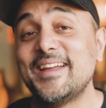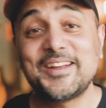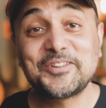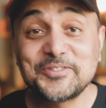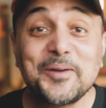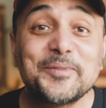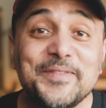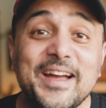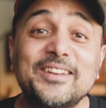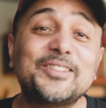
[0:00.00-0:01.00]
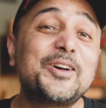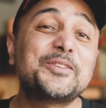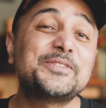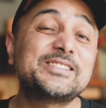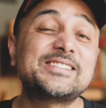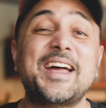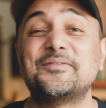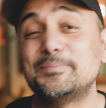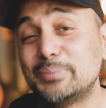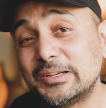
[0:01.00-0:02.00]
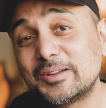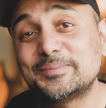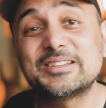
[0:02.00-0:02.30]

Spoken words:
And on top of that, a lot of us have built up